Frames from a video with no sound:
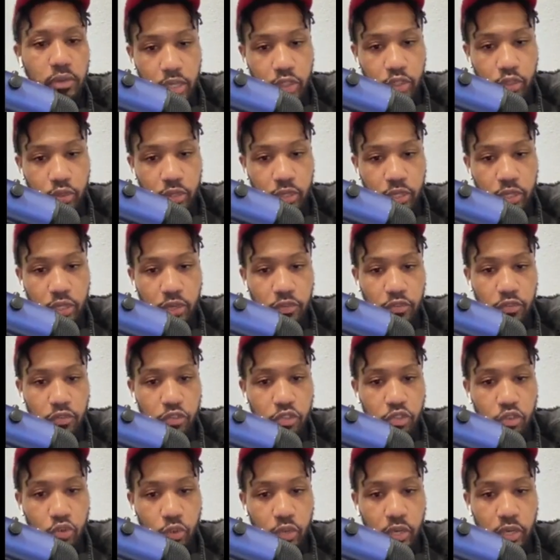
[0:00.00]
As you can get it for
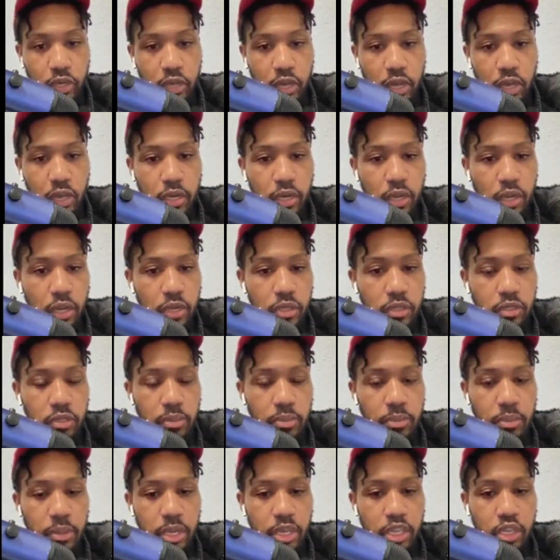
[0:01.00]
$29 a
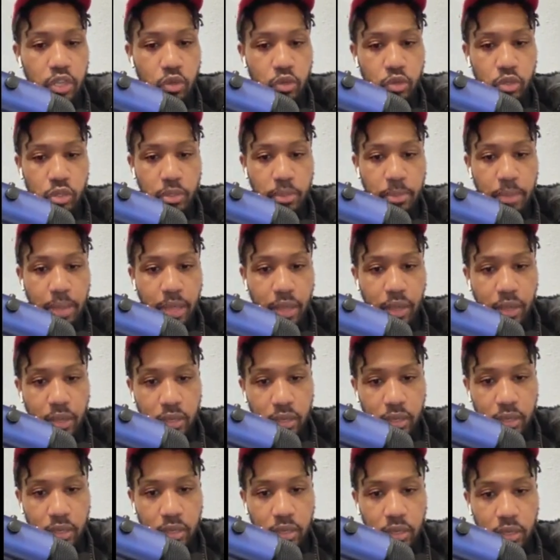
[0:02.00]
month using my
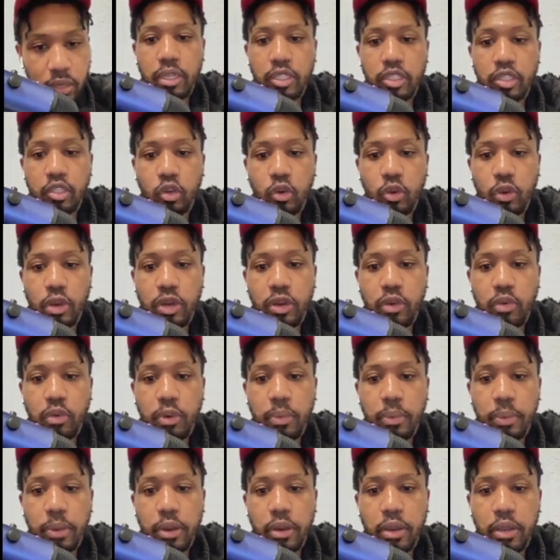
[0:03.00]
link. That's Credit
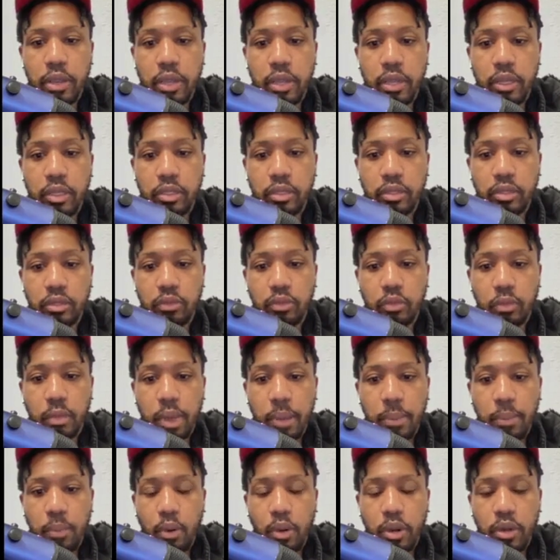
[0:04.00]
Repair Hacks.
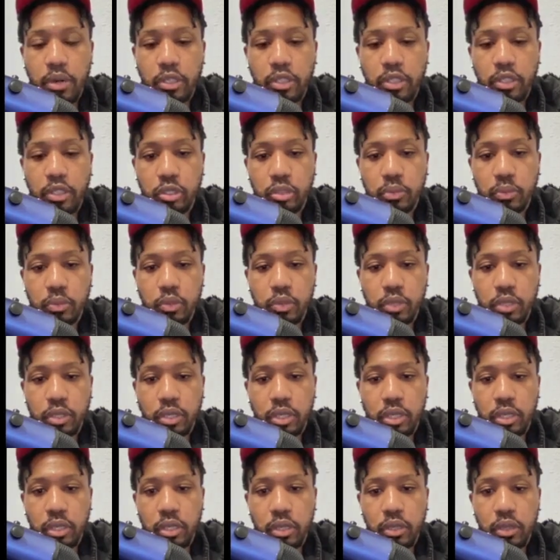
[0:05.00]
My partnership, you can
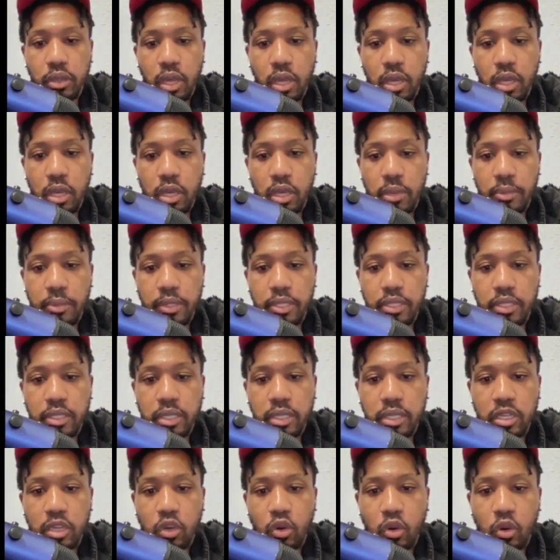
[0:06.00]
get
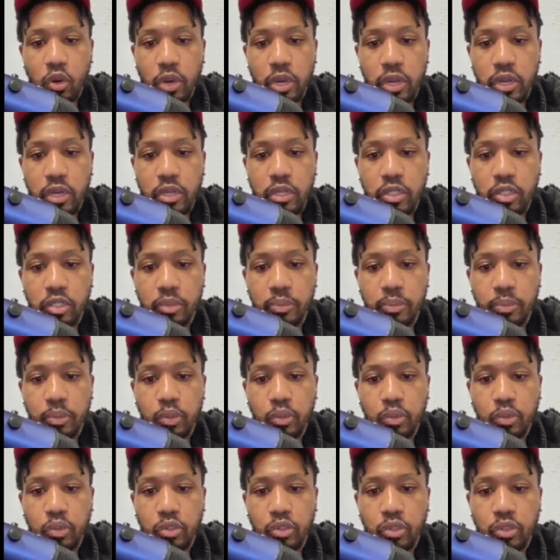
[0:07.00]
unlimited credit
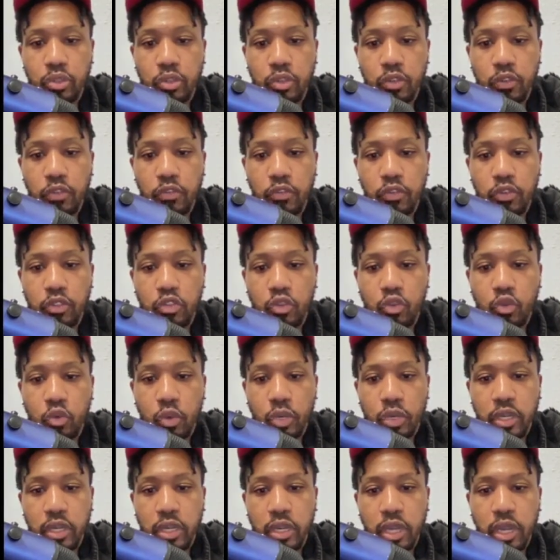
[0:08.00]
disputes for
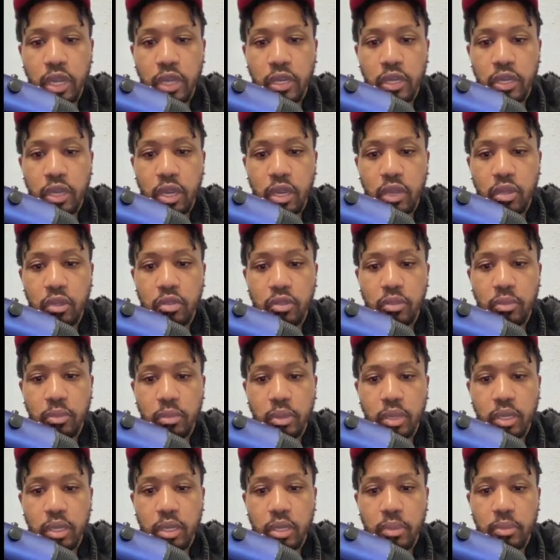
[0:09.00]
$29 a
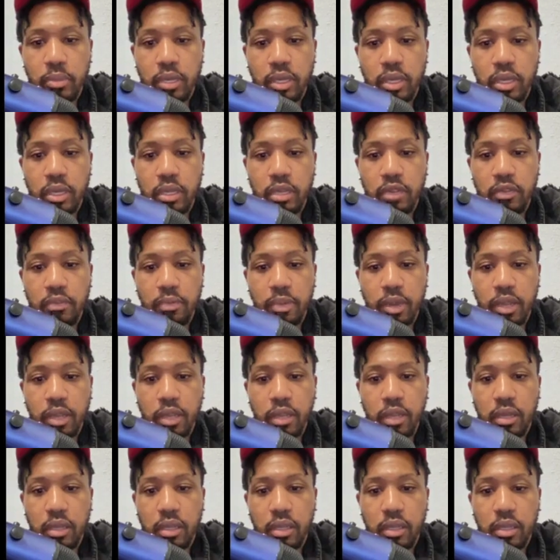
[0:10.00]
month. Let me leave my
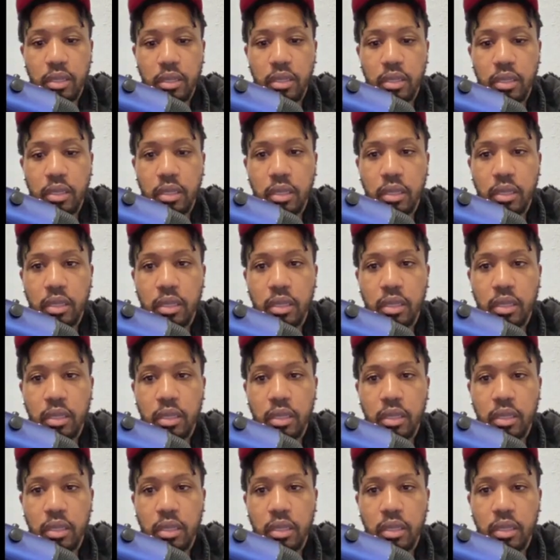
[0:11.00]
link.